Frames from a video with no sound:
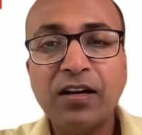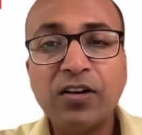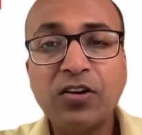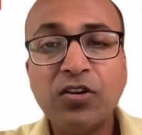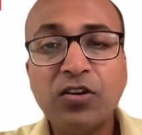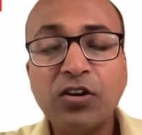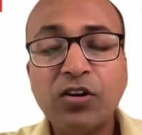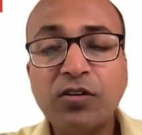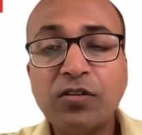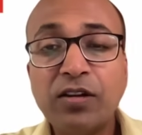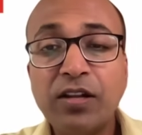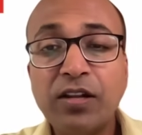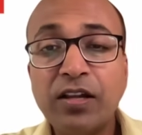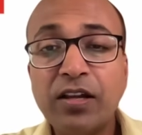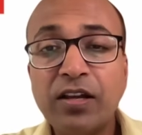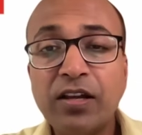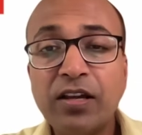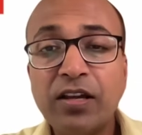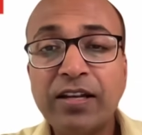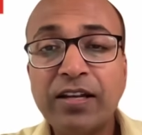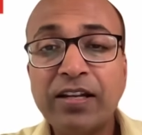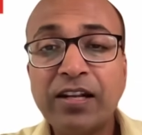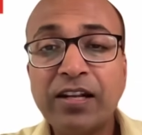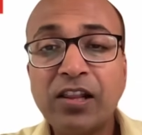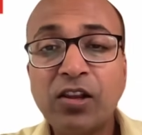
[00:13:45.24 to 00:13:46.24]
Could
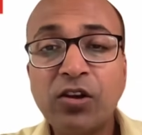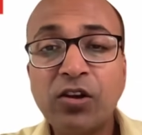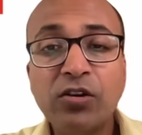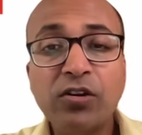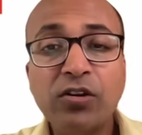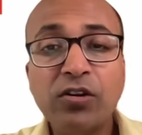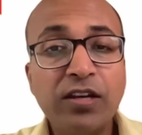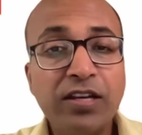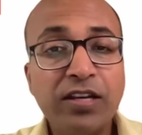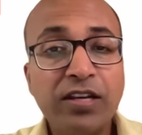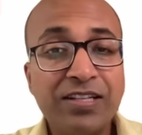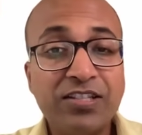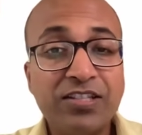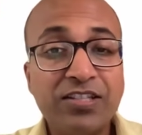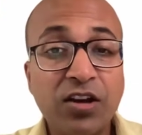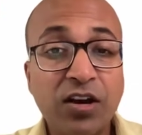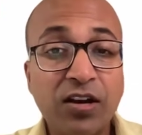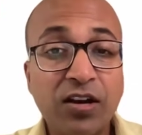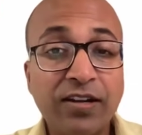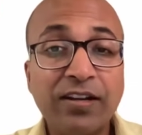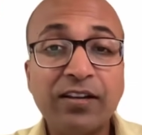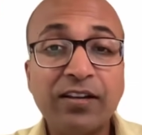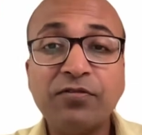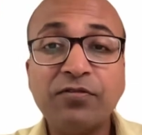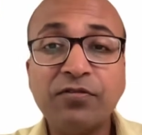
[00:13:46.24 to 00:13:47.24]
include
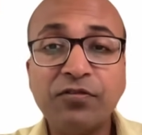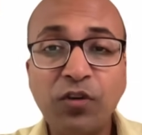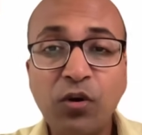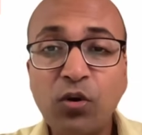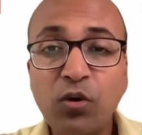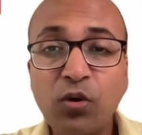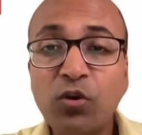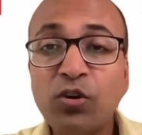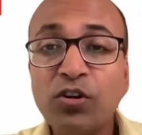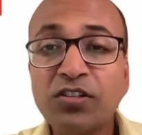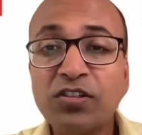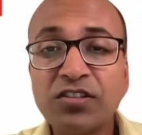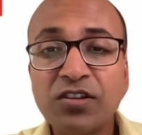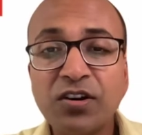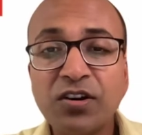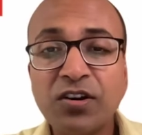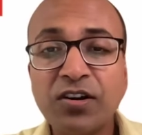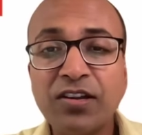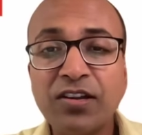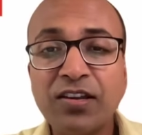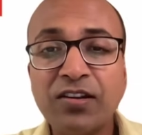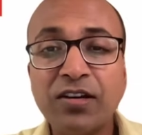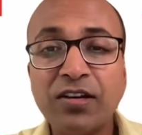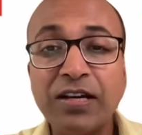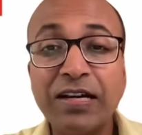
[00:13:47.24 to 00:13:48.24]
exotic foods
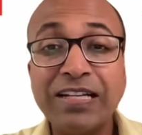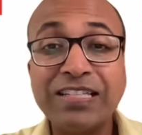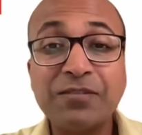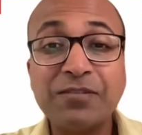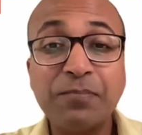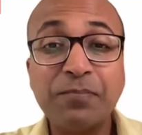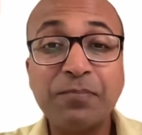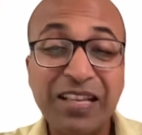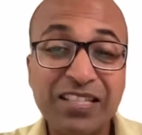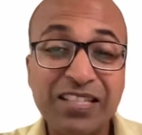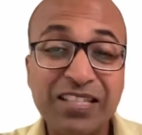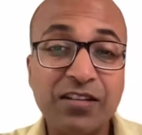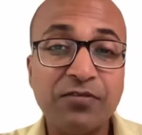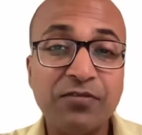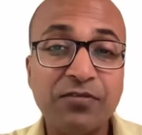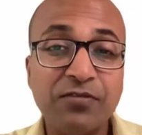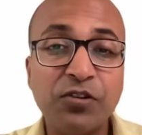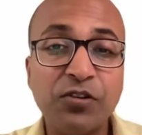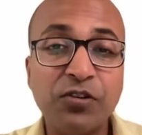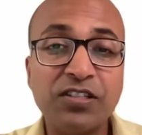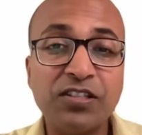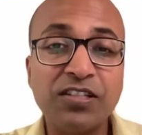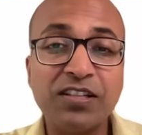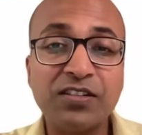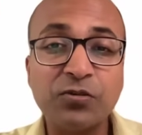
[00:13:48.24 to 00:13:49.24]
or, expensive
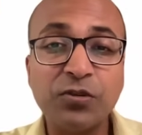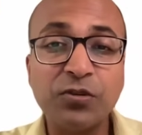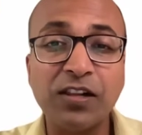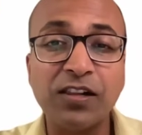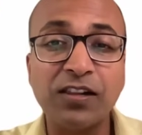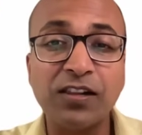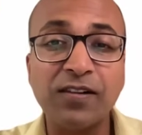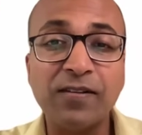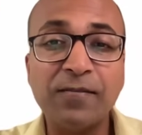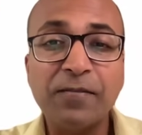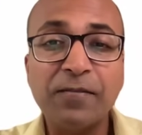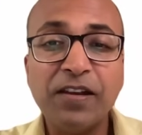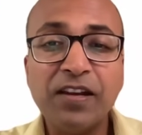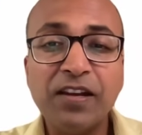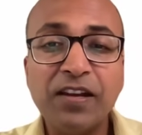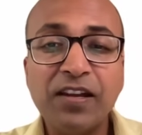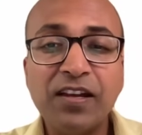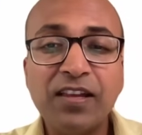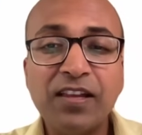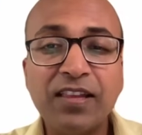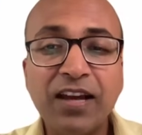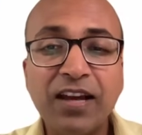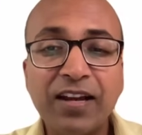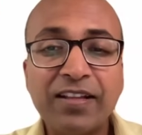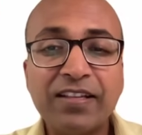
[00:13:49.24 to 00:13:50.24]
foods as well.
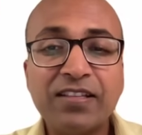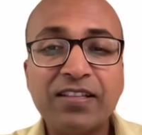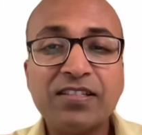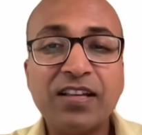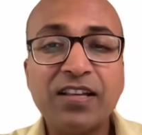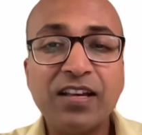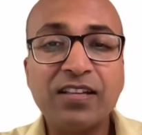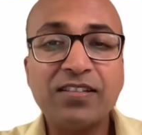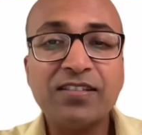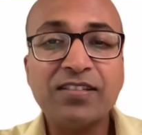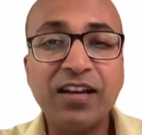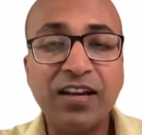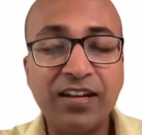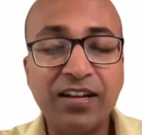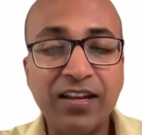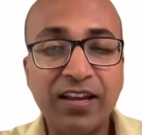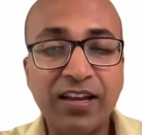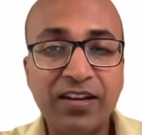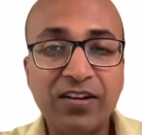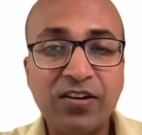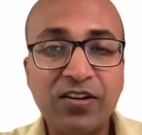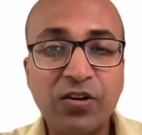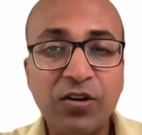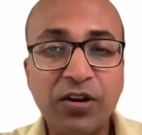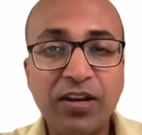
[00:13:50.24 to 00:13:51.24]
That is Sun
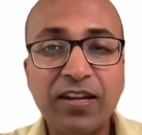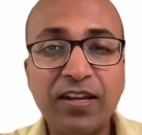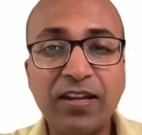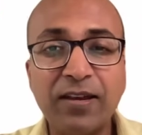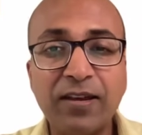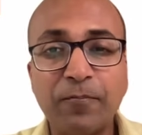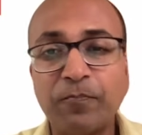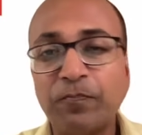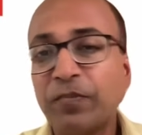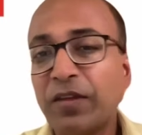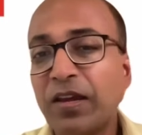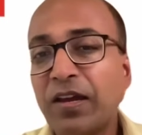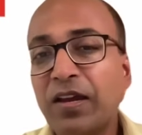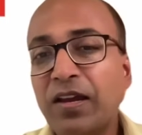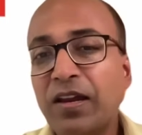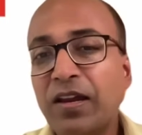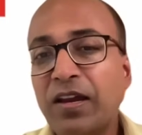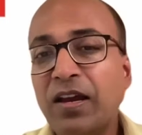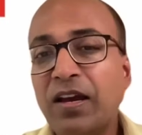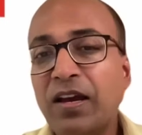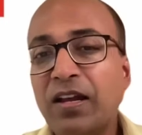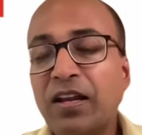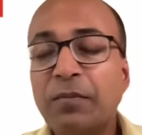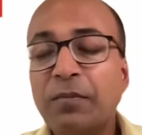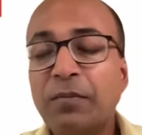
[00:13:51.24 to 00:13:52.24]
and Rohini.
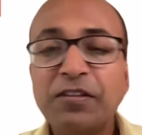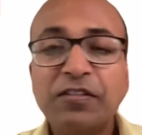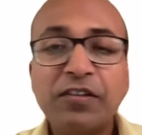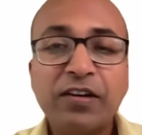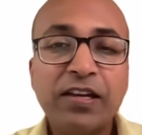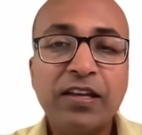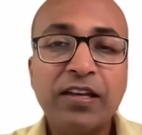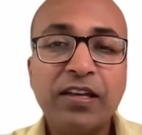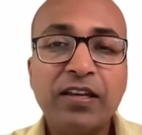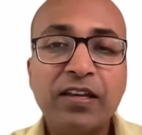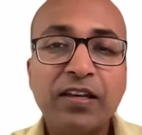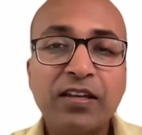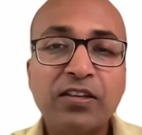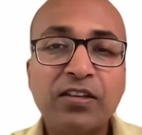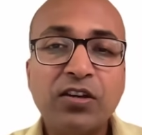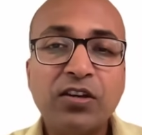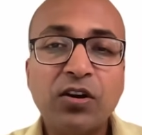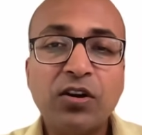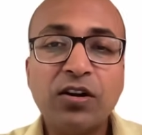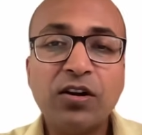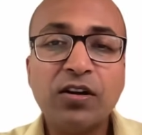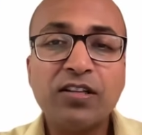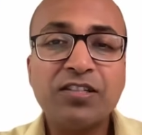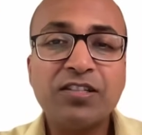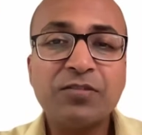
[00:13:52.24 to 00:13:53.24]
Number three,
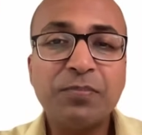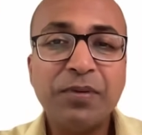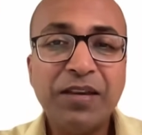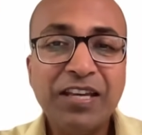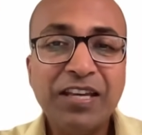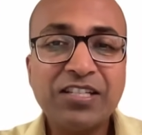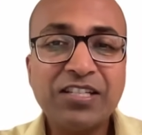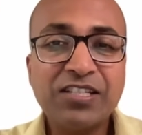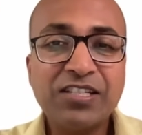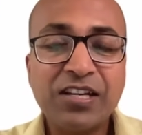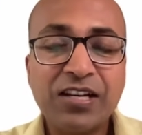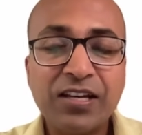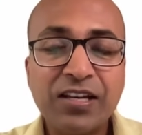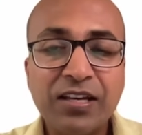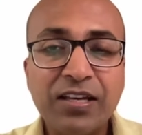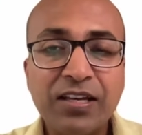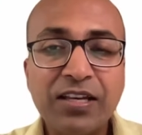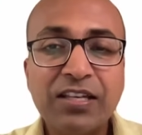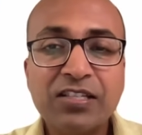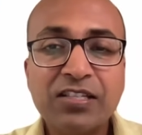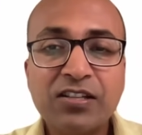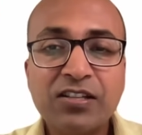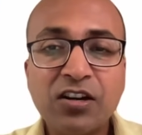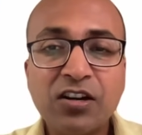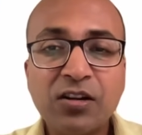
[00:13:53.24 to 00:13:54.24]
your speech
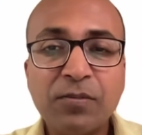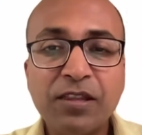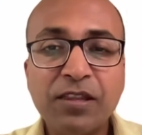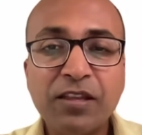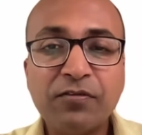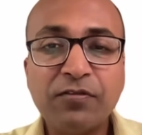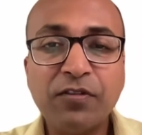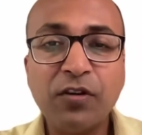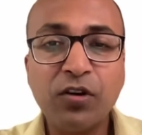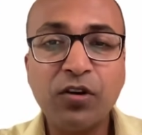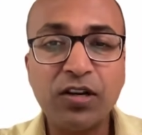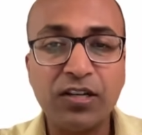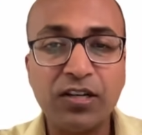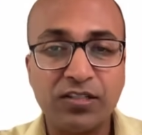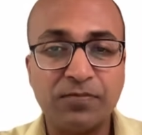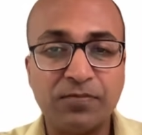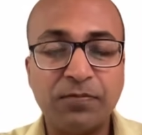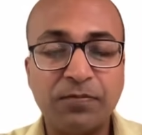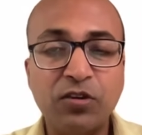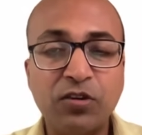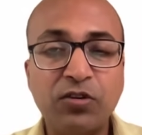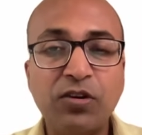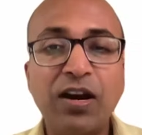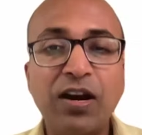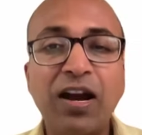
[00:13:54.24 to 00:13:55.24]
is going to be the focus.
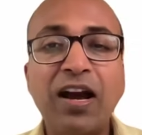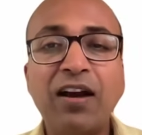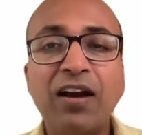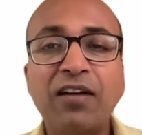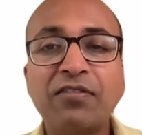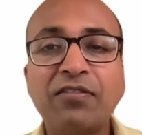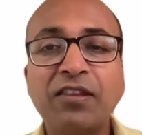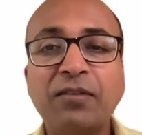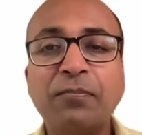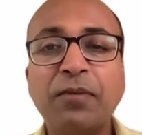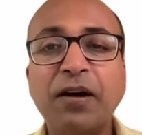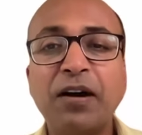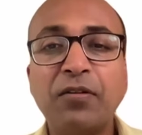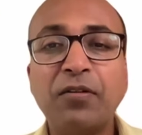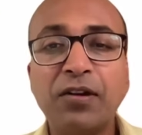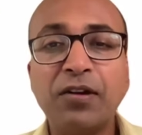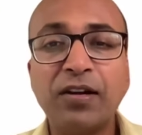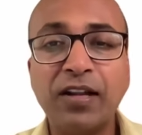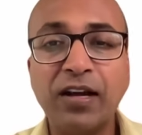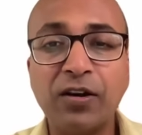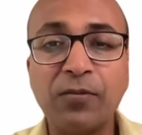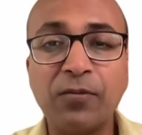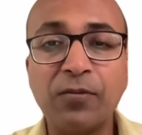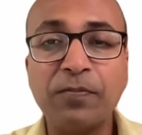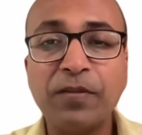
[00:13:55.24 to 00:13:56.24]
You have the power
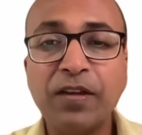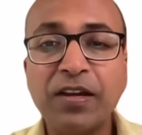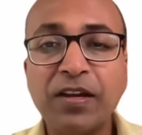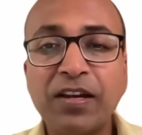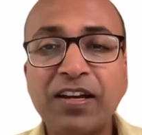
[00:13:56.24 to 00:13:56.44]
now